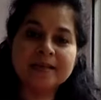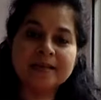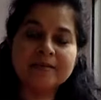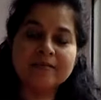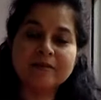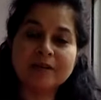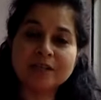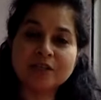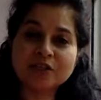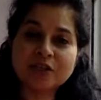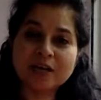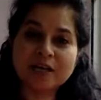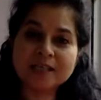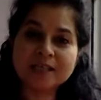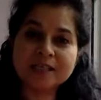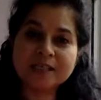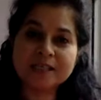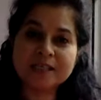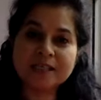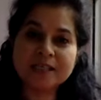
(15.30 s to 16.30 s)

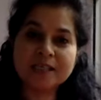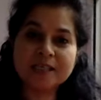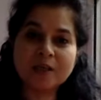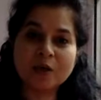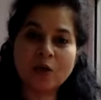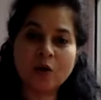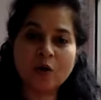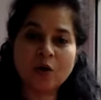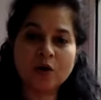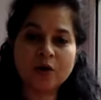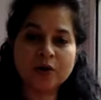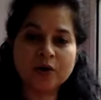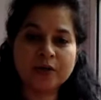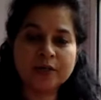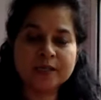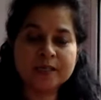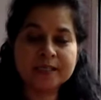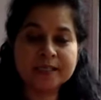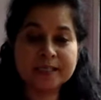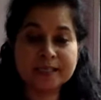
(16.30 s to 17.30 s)
Vajrasan or
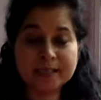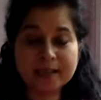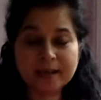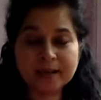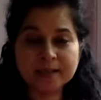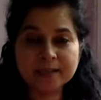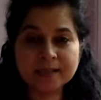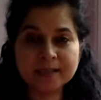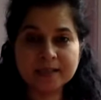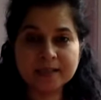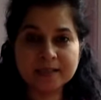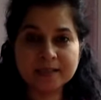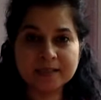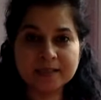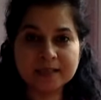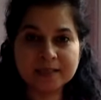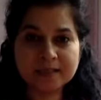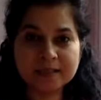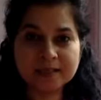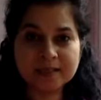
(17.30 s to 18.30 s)
Siddhasan.
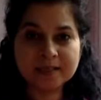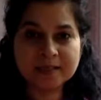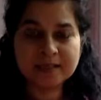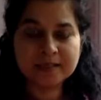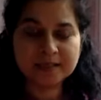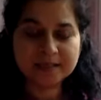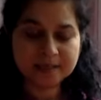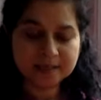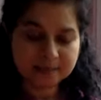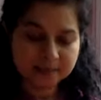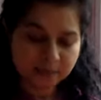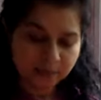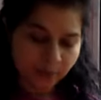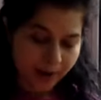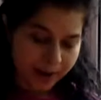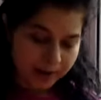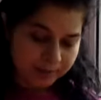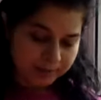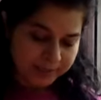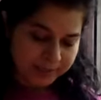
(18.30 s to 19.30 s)
So
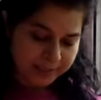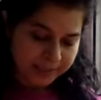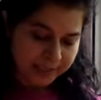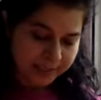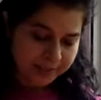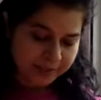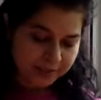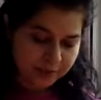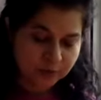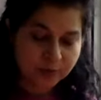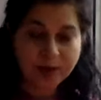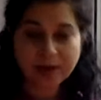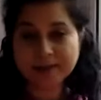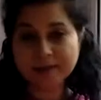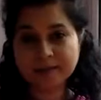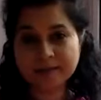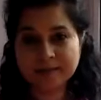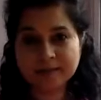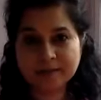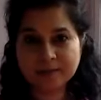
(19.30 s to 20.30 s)
I'm sitting in
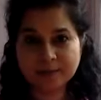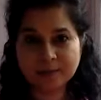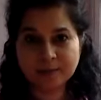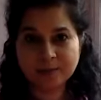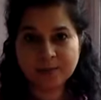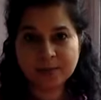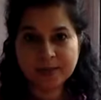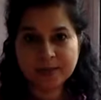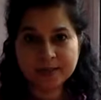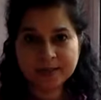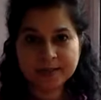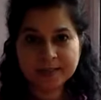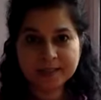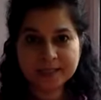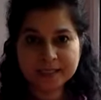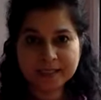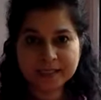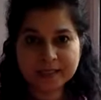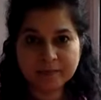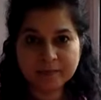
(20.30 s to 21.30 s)
Sukhasan, so it's the
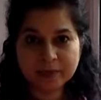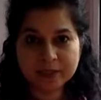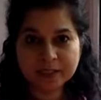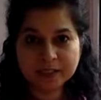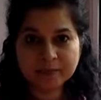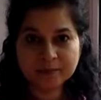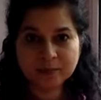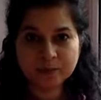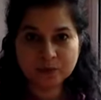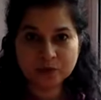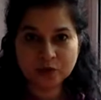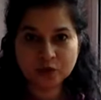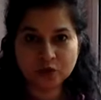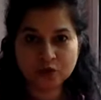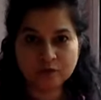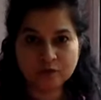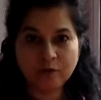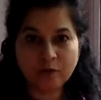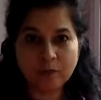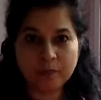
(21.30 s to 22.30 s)
simplest position
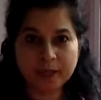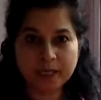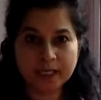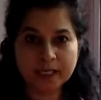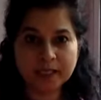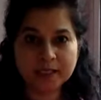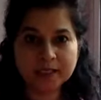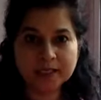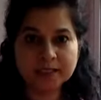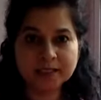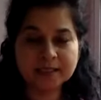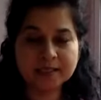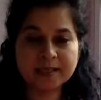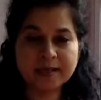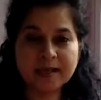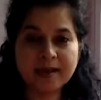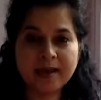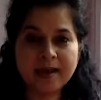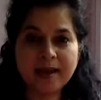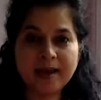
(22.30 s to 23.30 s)
for beginners.
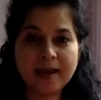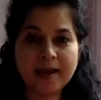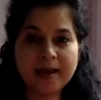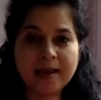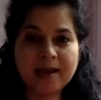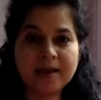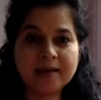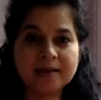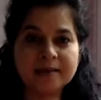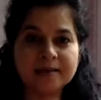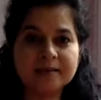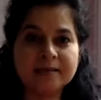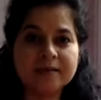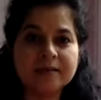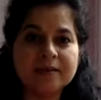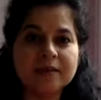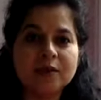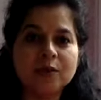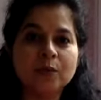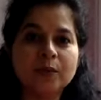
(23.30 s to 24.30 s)
And
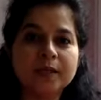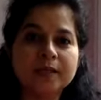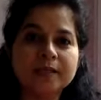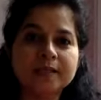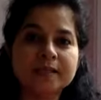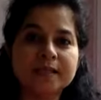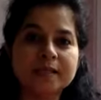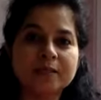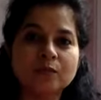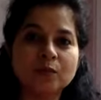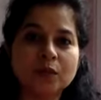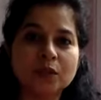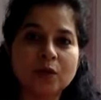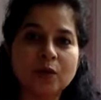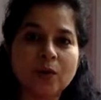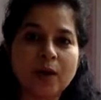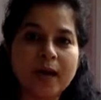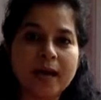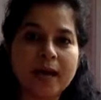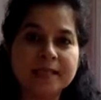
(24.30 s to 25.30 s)
you can sit with your
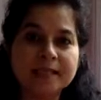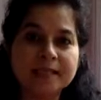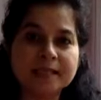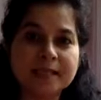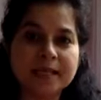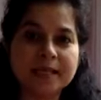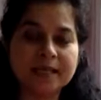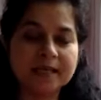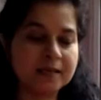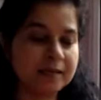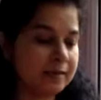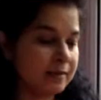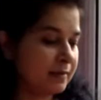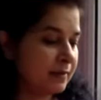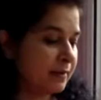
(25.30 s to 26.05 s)
hands in